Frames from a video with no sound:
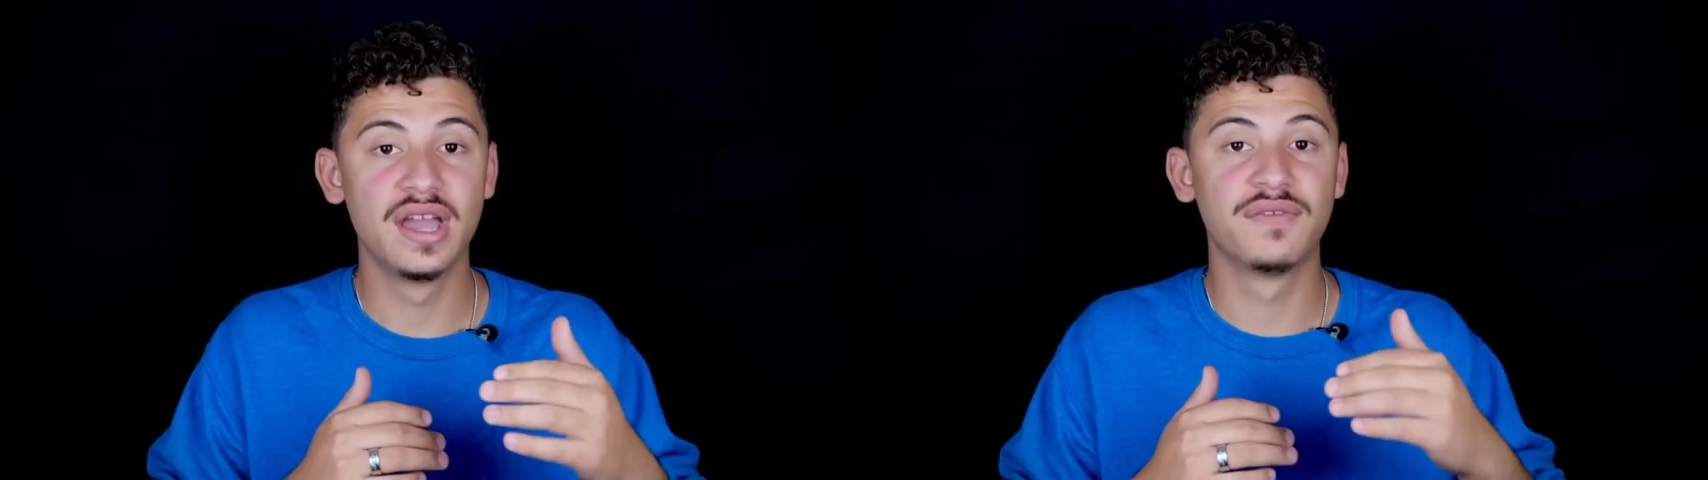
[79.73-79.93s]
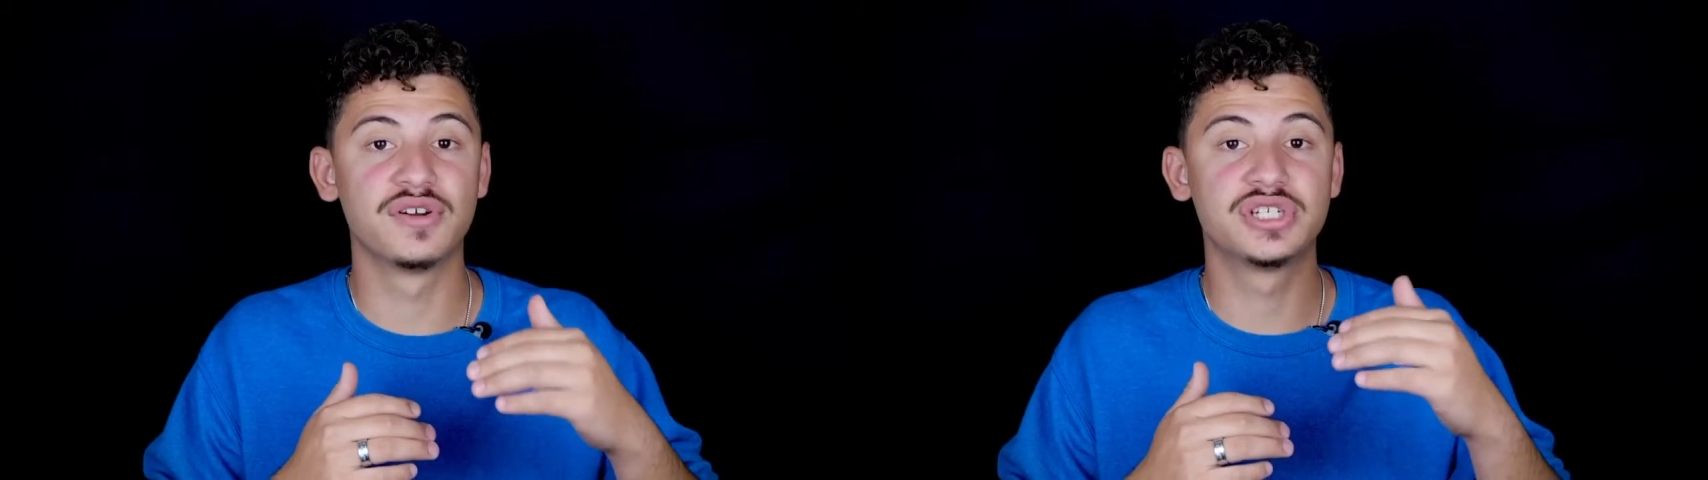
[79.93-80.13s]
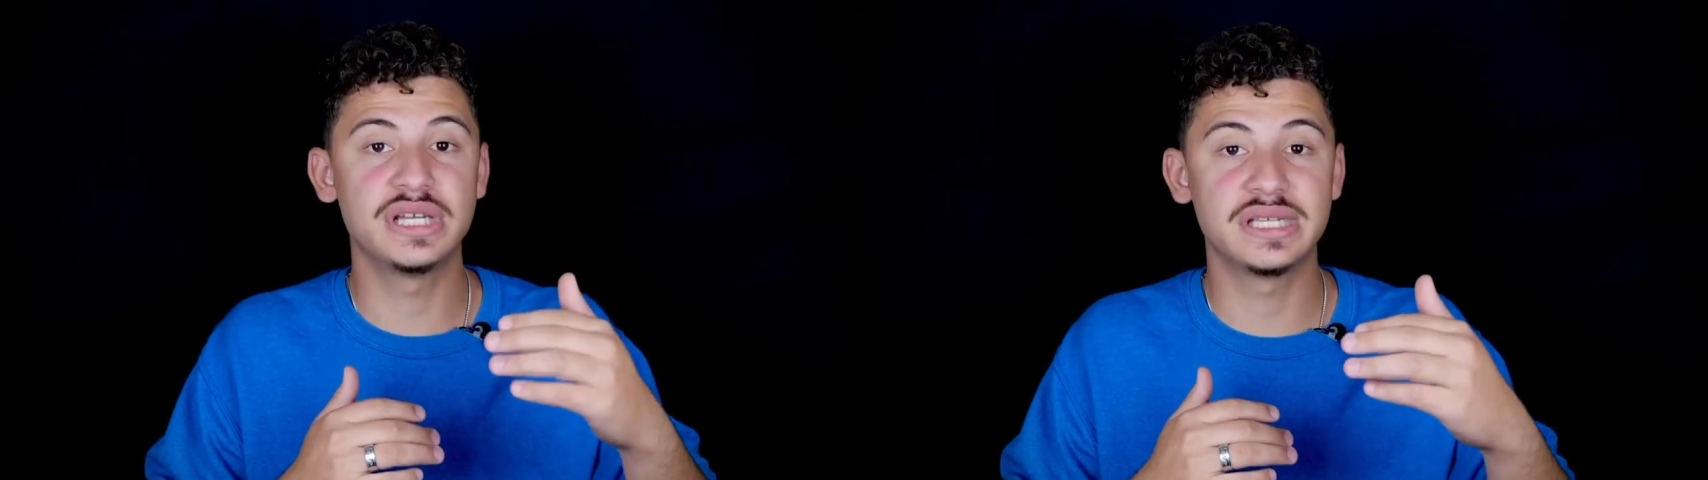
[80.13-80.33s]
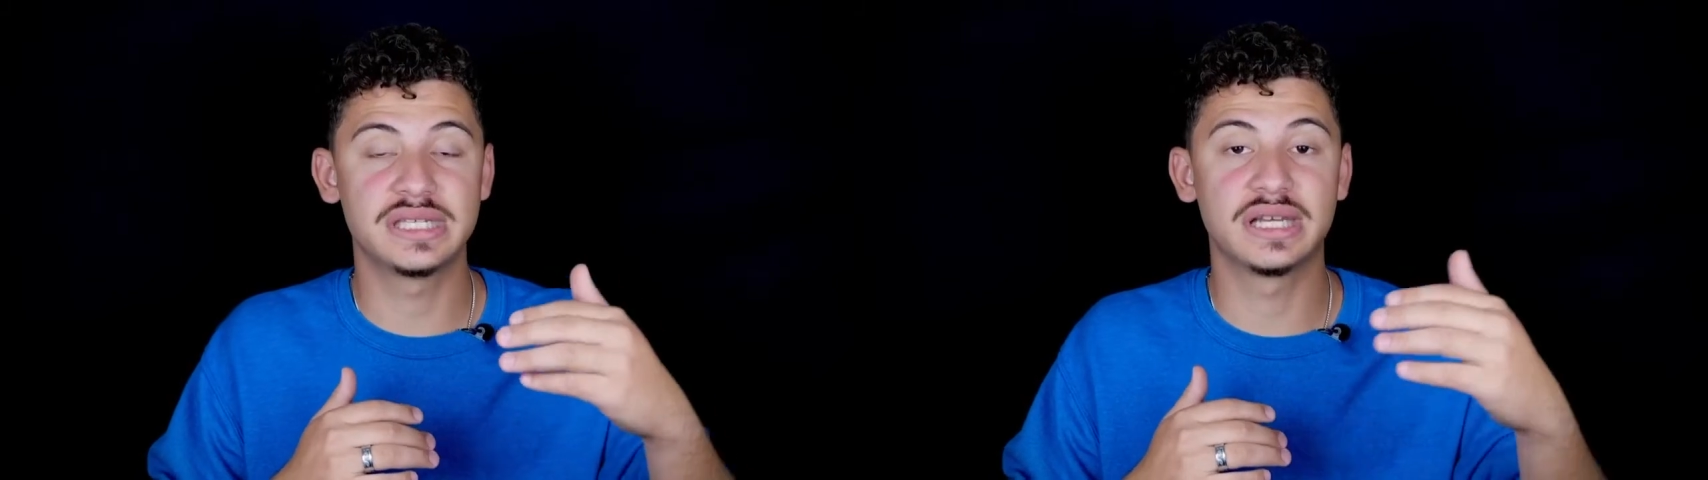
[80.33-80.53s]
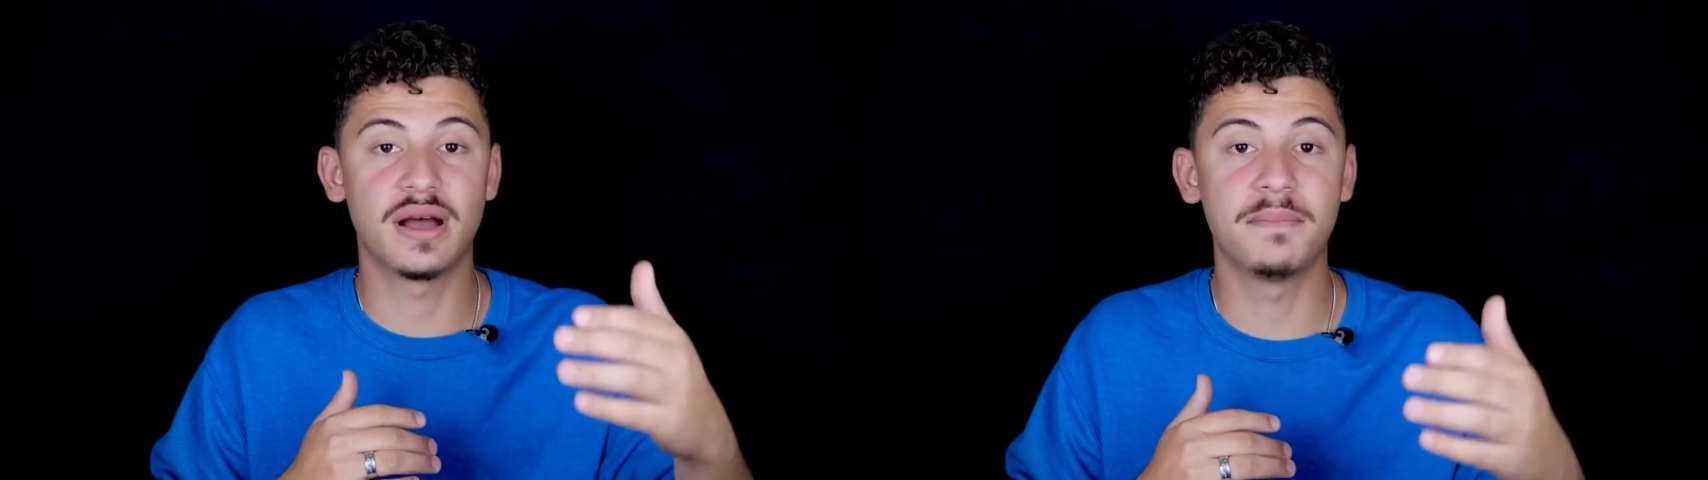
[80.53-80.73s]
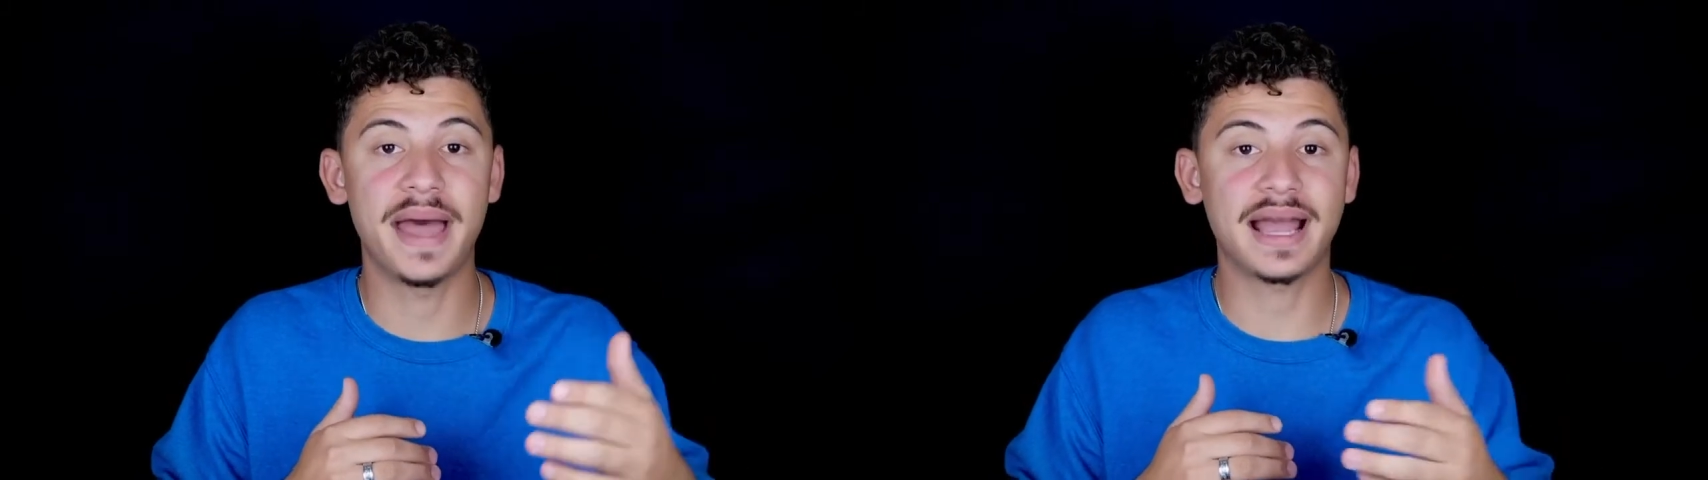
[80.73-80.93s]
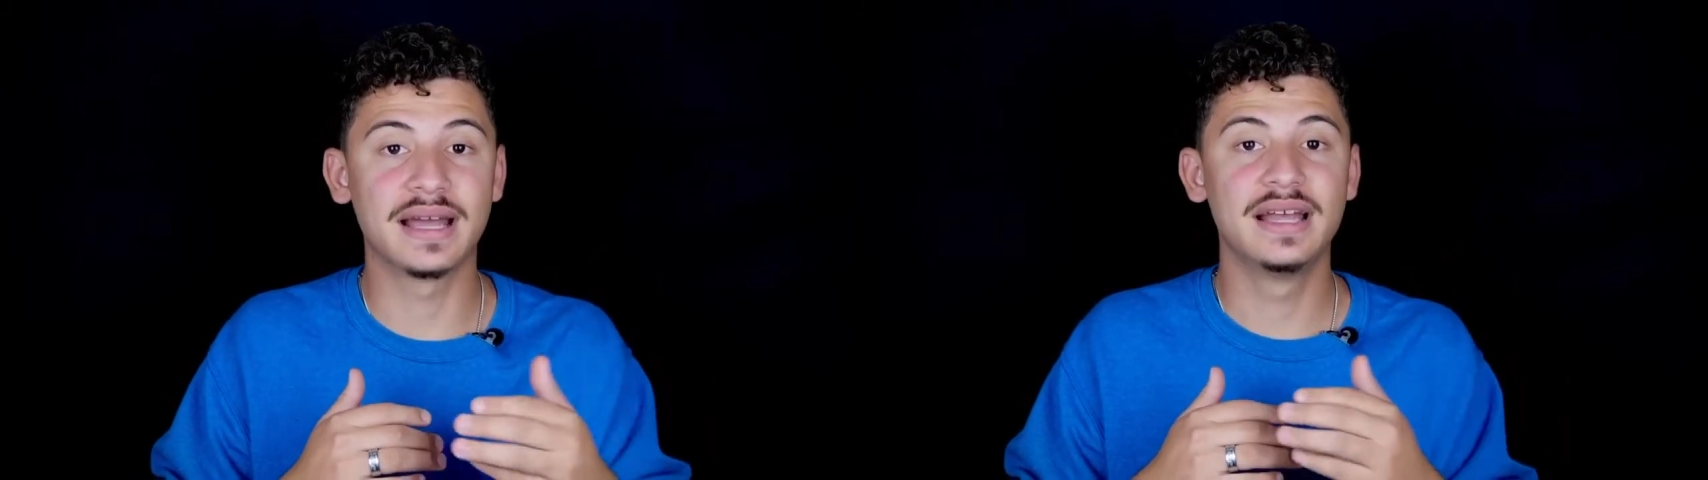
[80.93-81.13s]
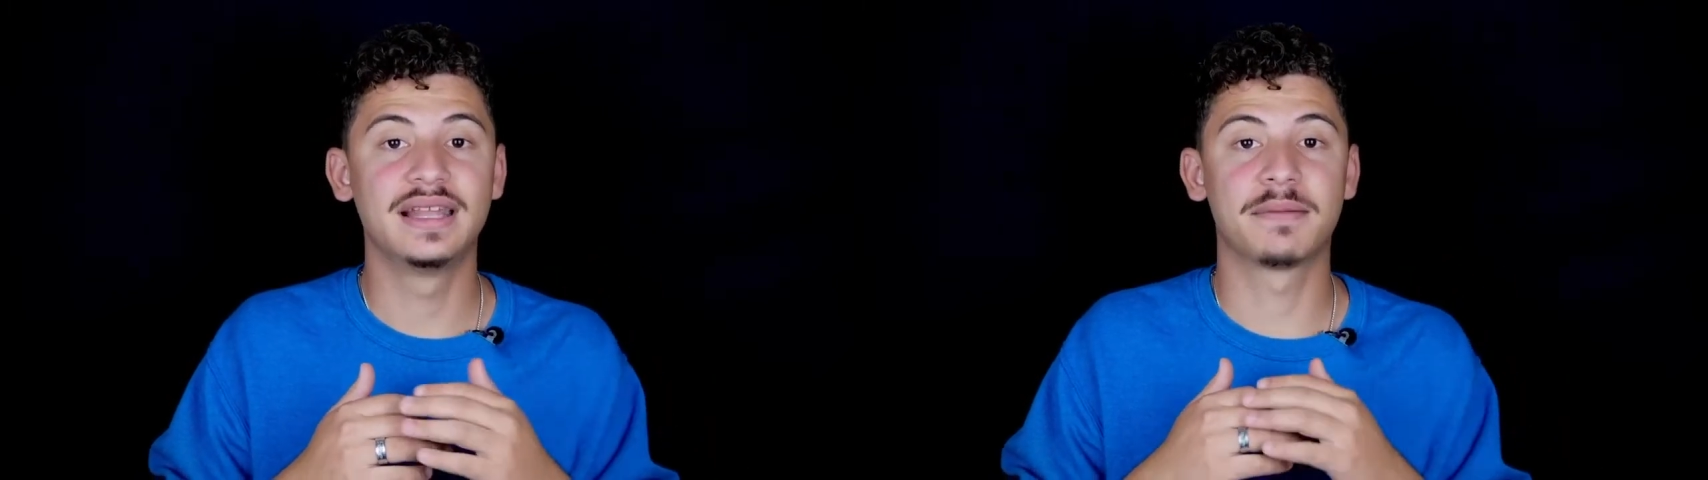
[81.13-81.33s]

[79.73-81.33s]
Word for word: for Jesus to come back,